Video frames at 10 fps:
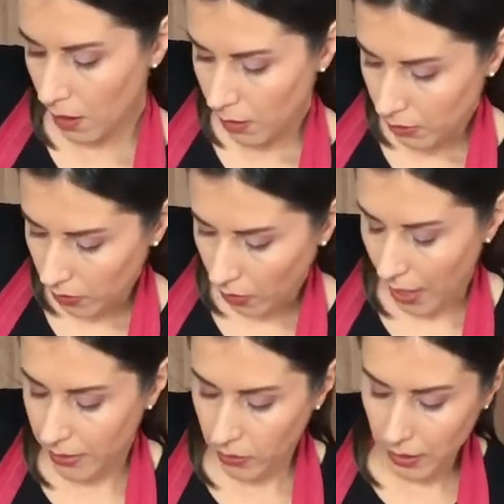So
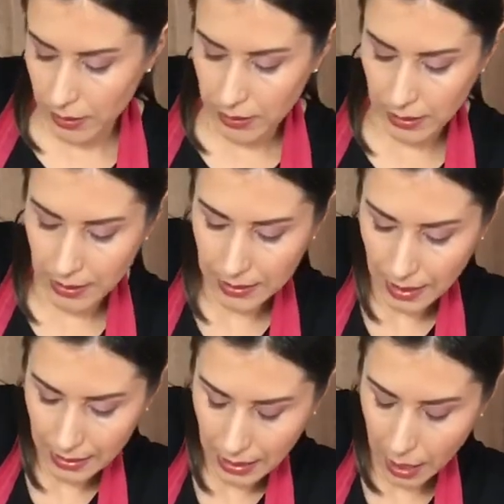as you can see, it's
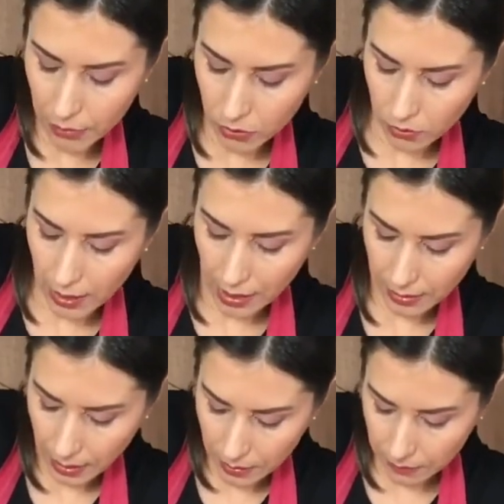like coming
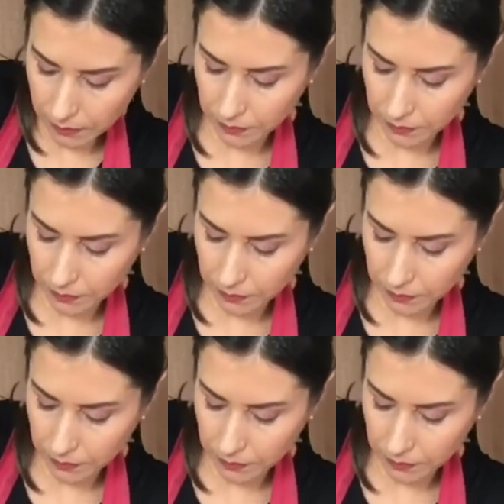together.